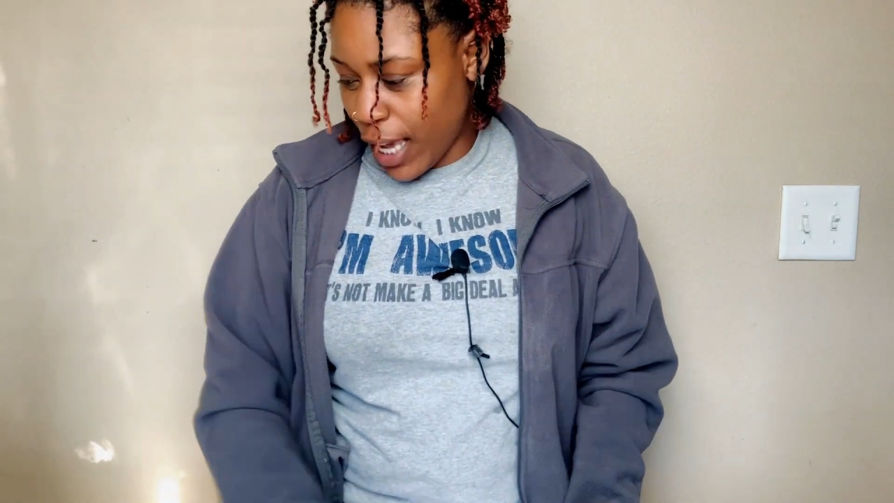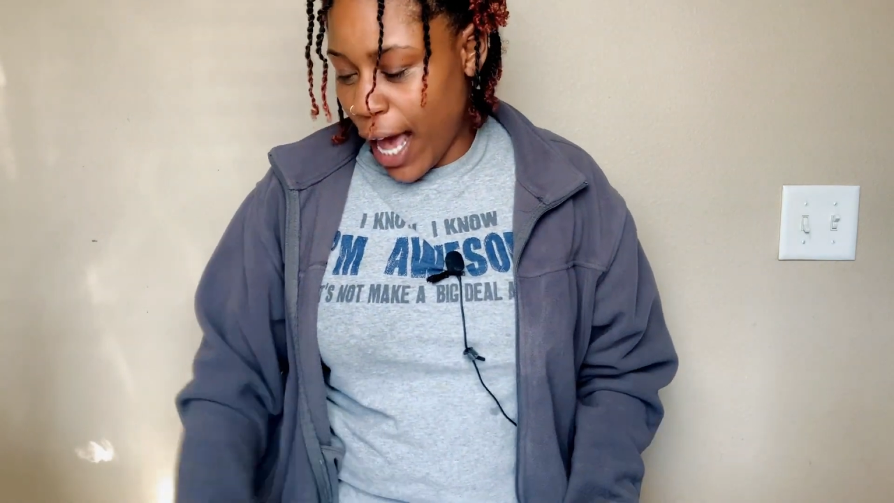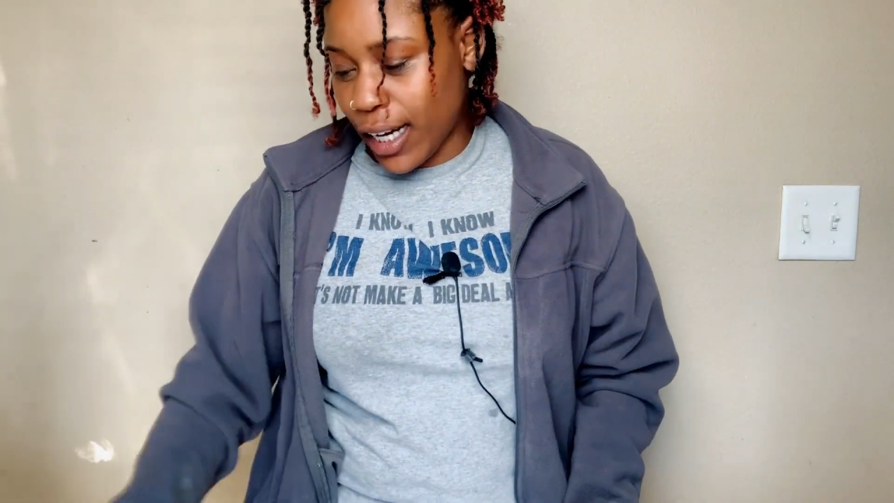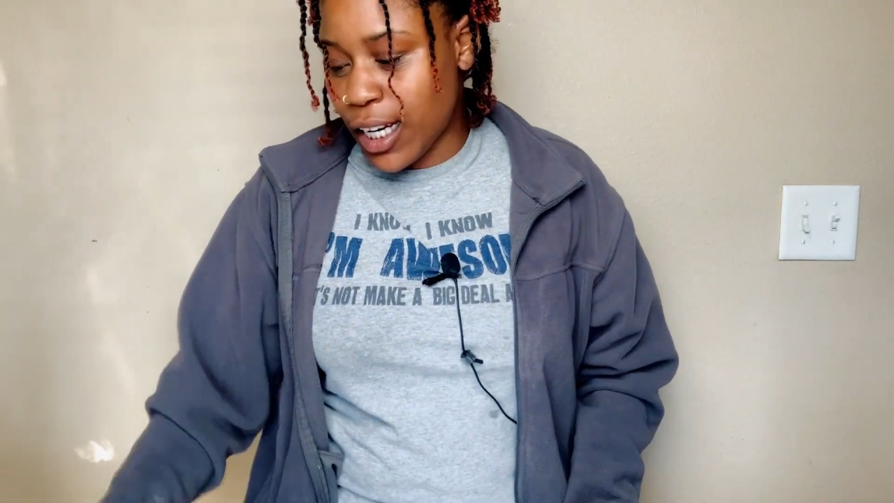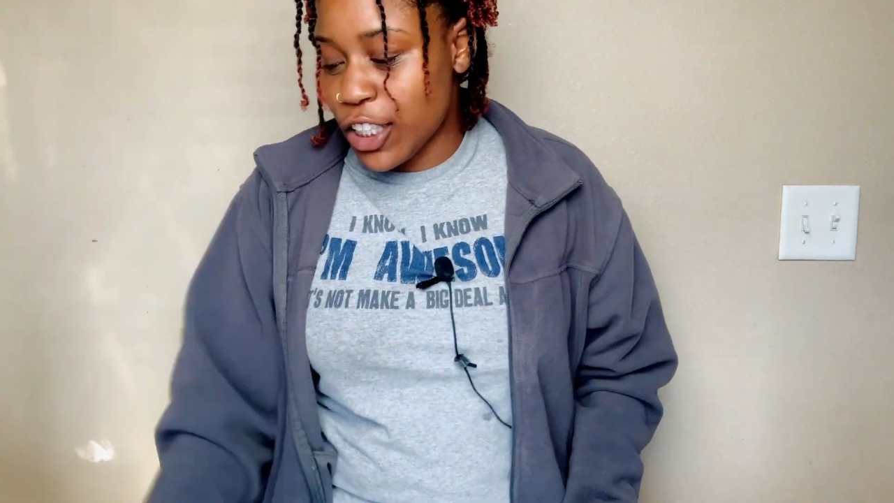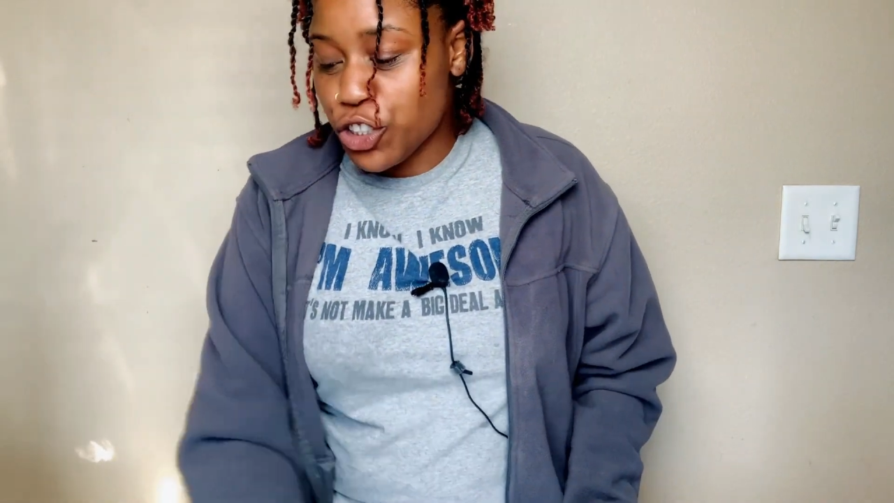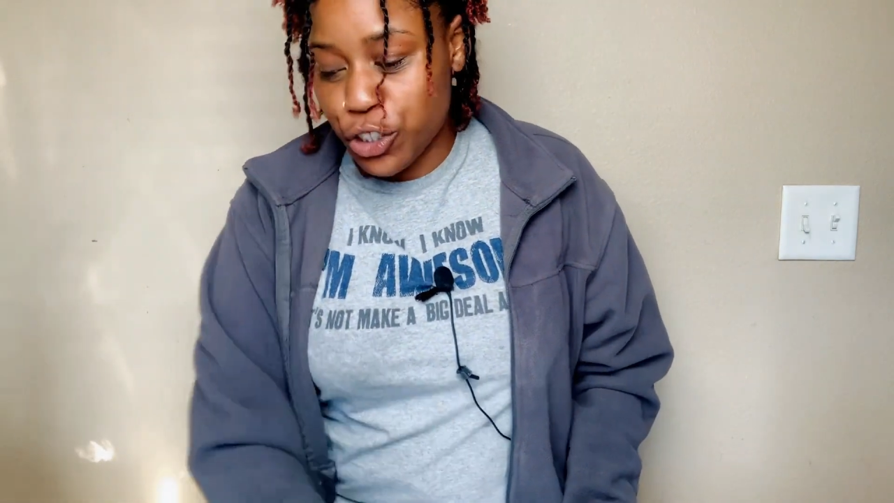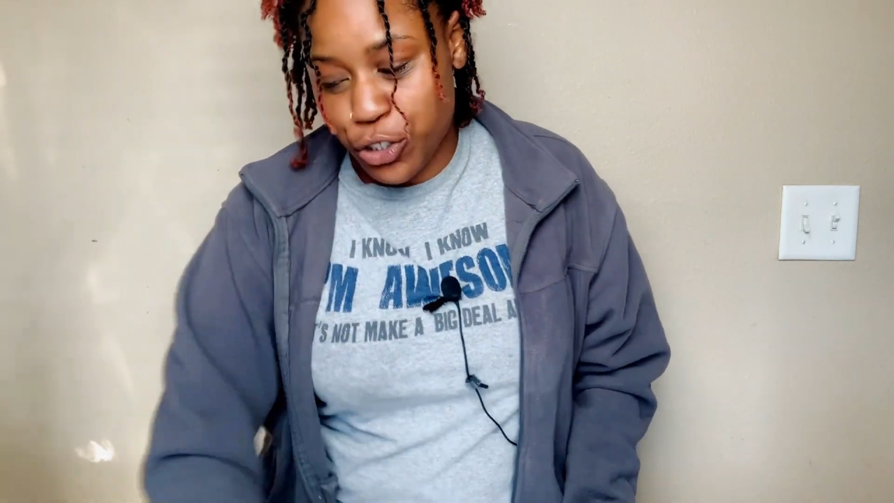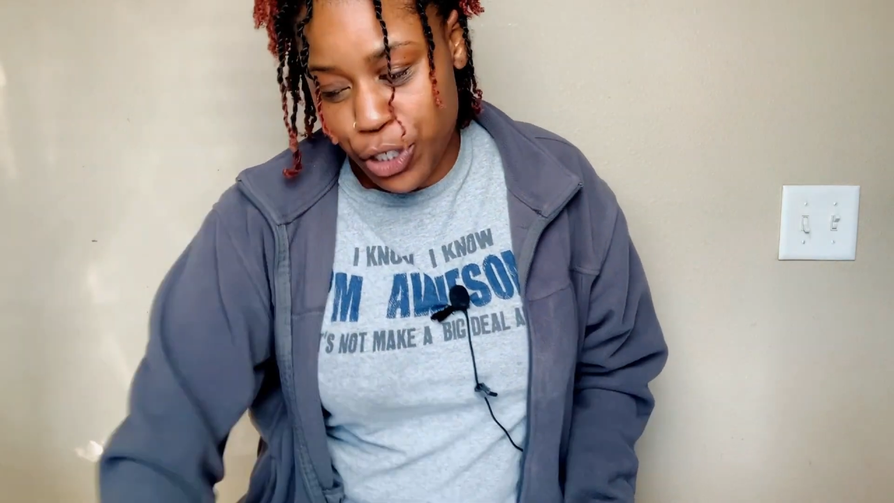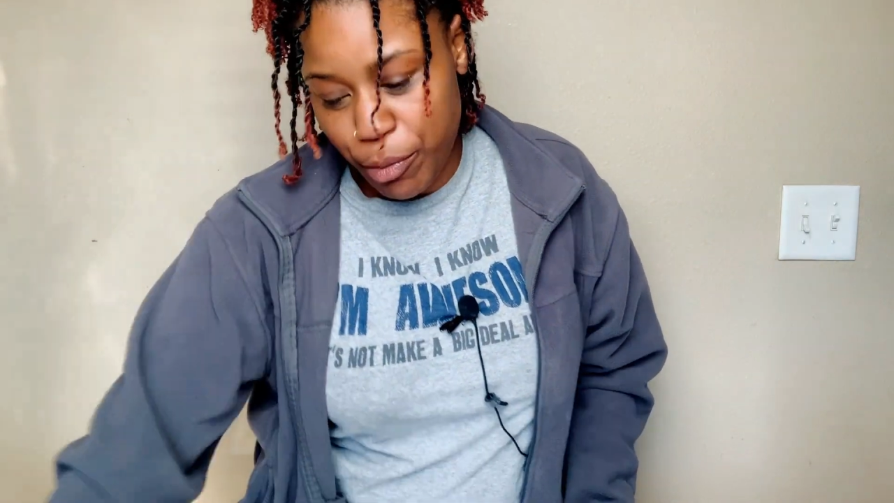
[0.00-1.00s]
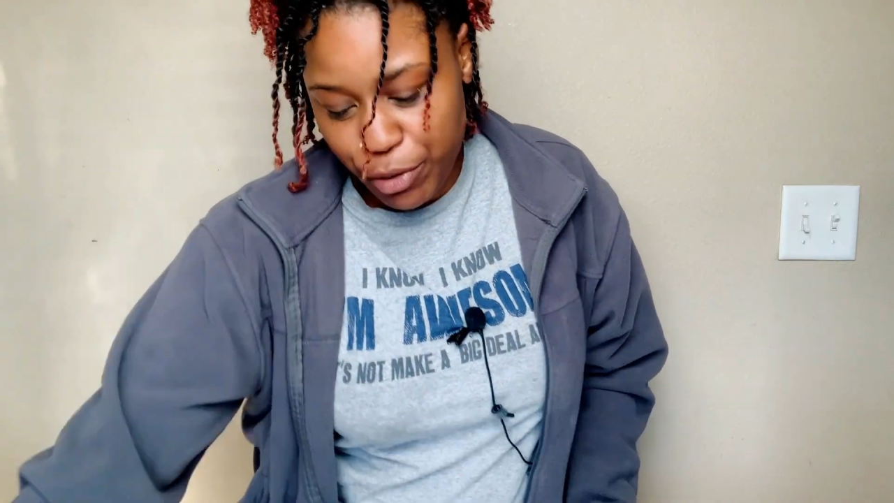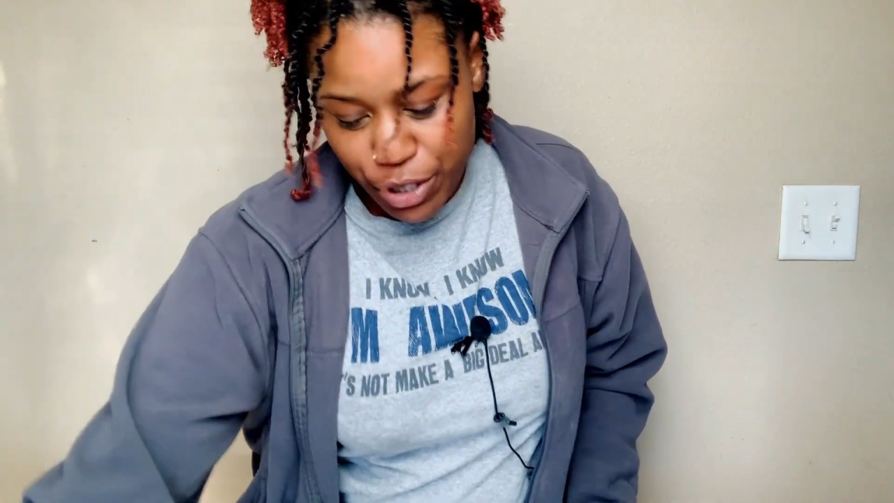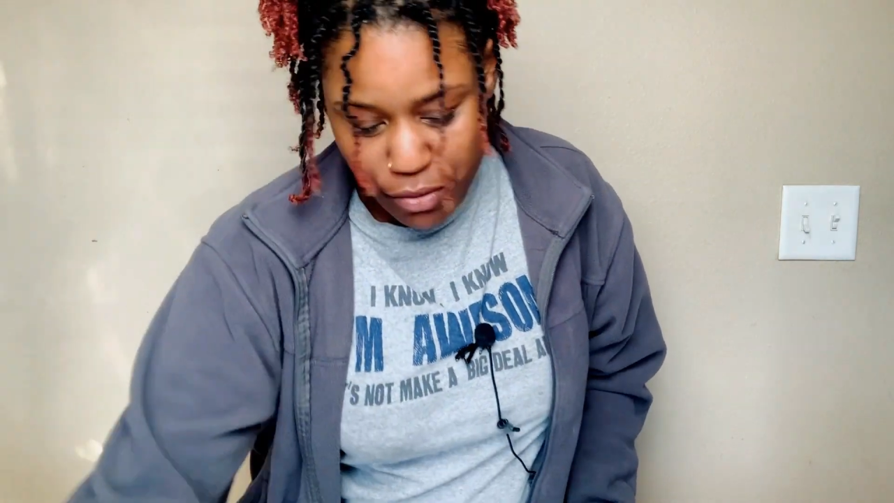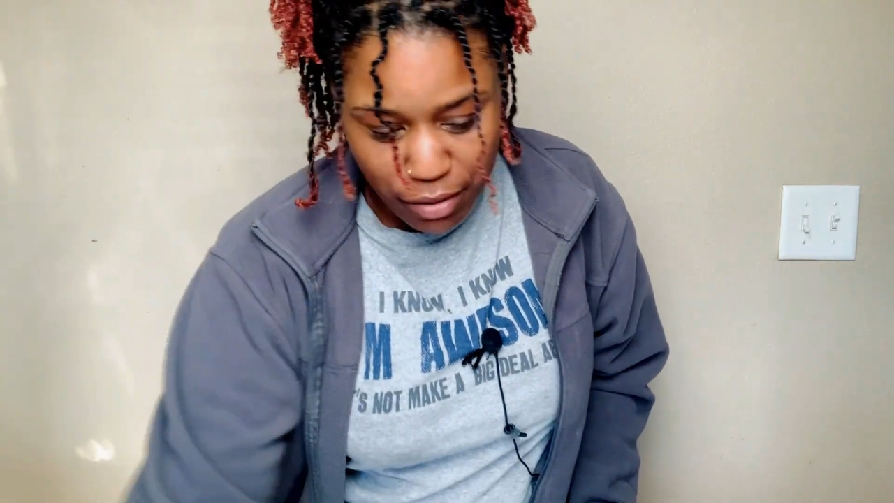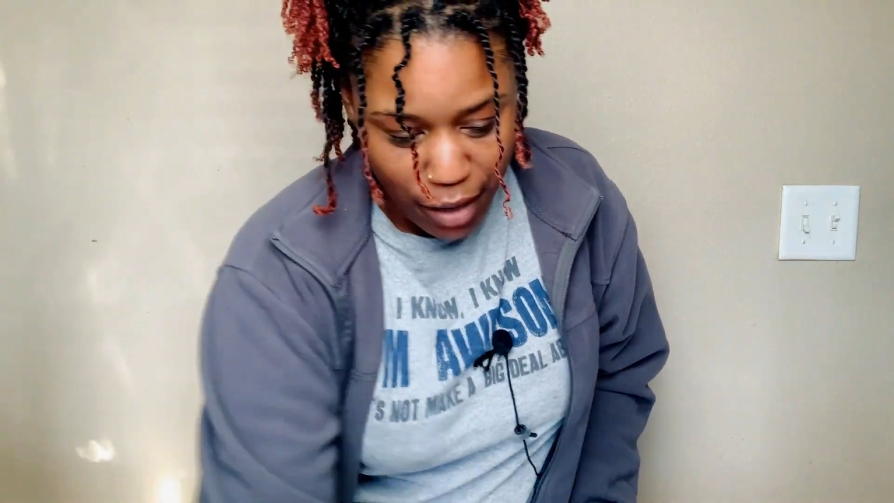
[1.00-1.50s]
of country trip
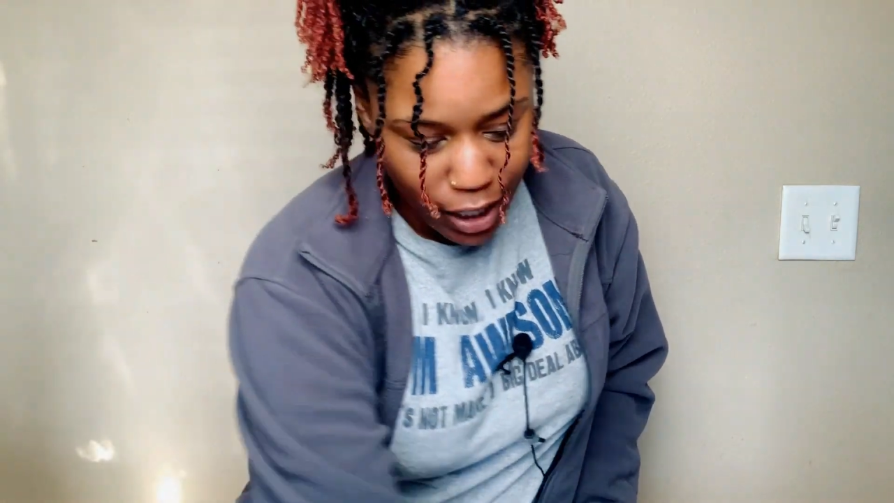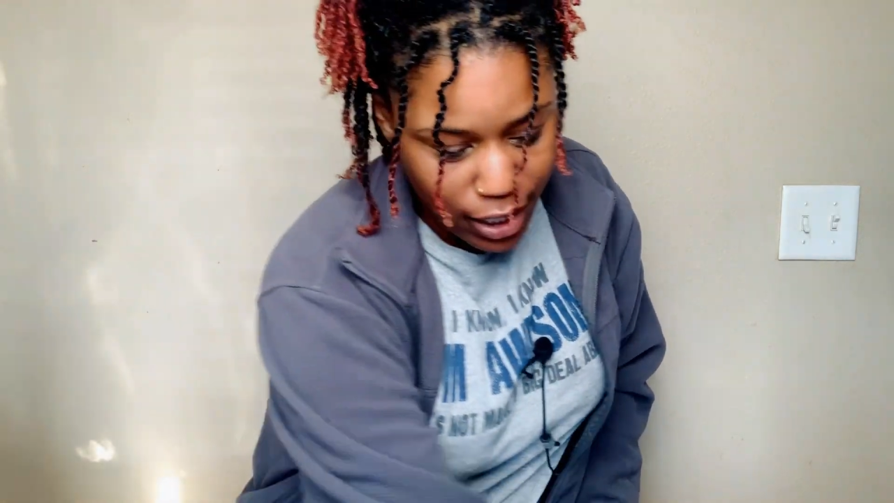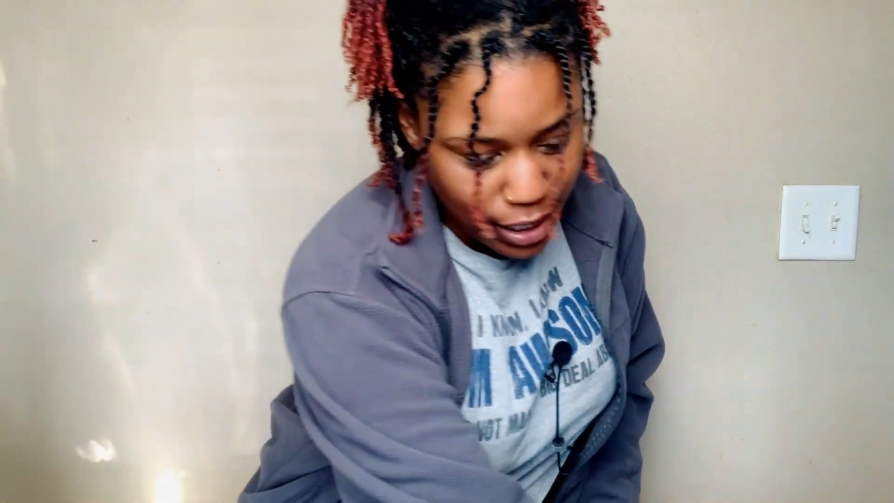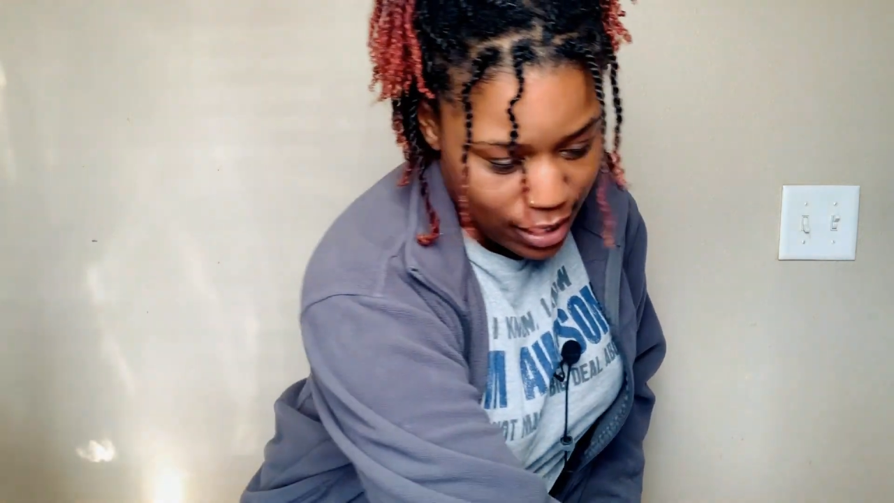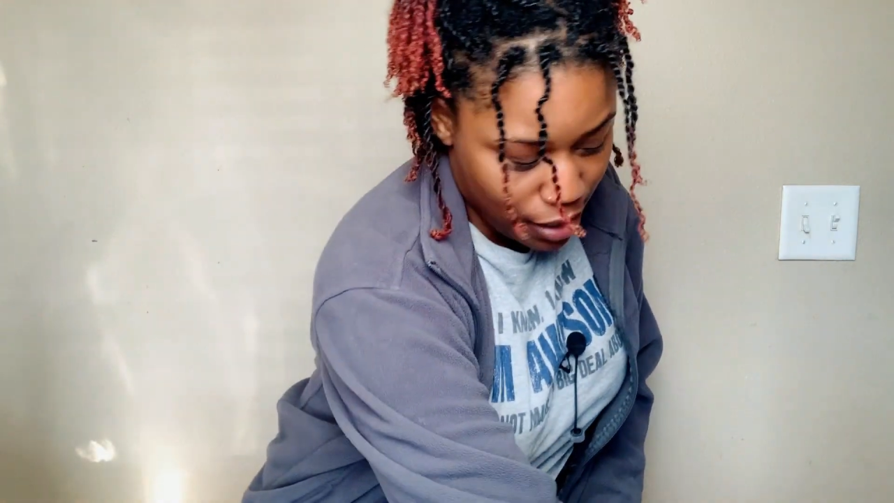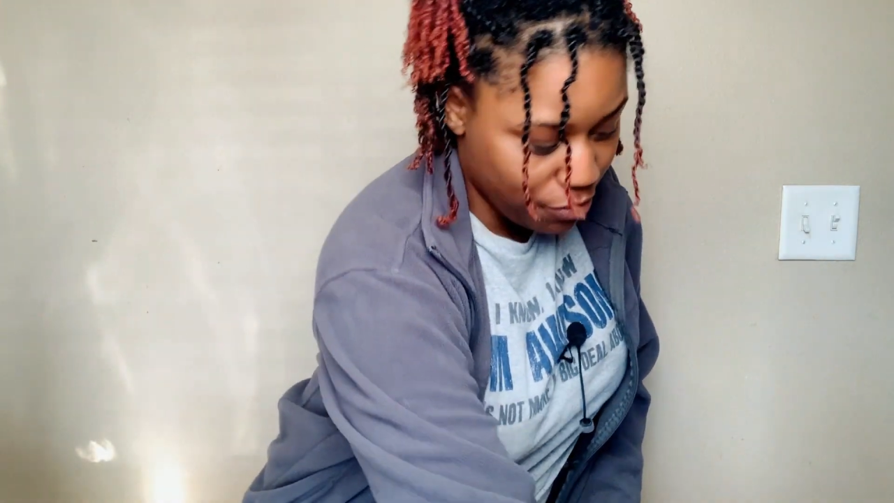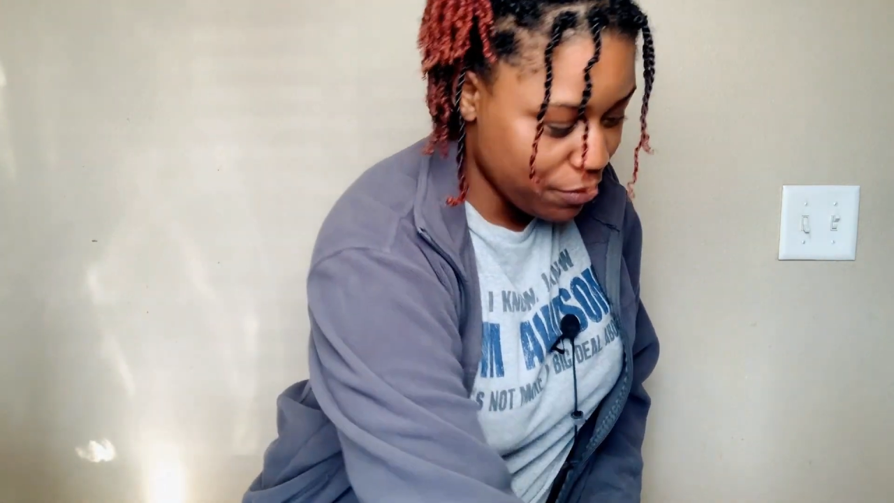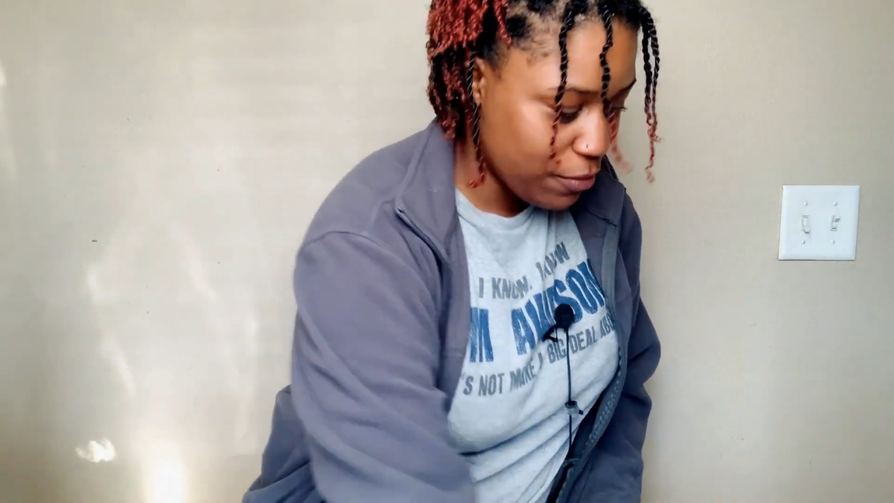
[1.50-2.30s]
was with my cousin,